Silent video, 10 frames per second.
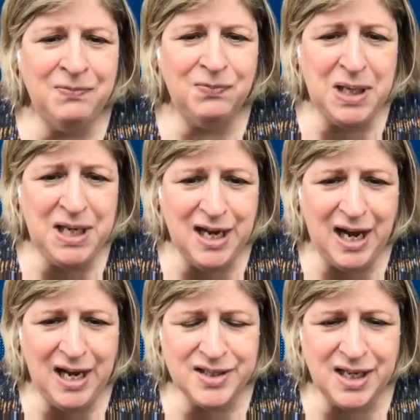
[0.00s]

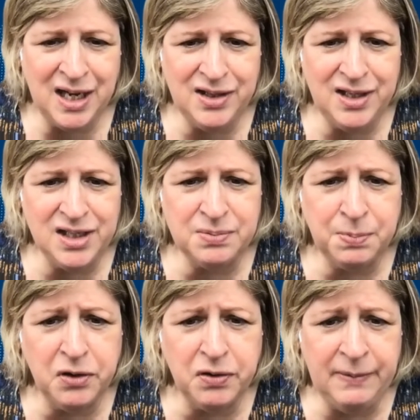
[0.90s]
PIs on these
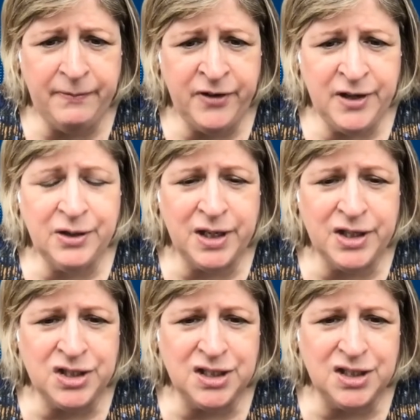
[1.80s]
program fit
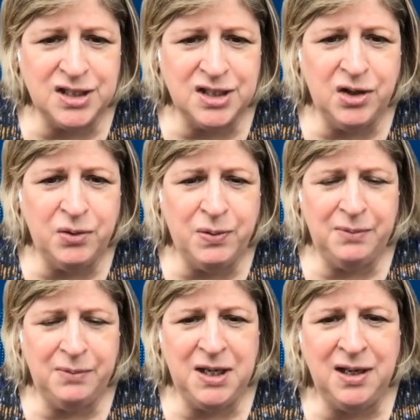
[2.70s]
questions. You don't want
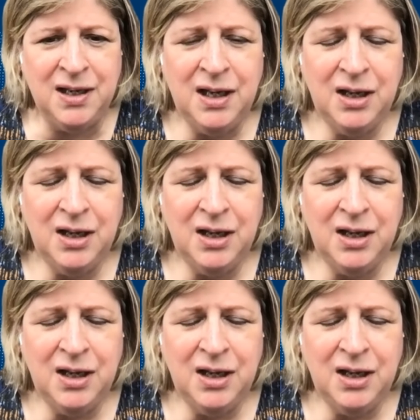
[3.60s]
to be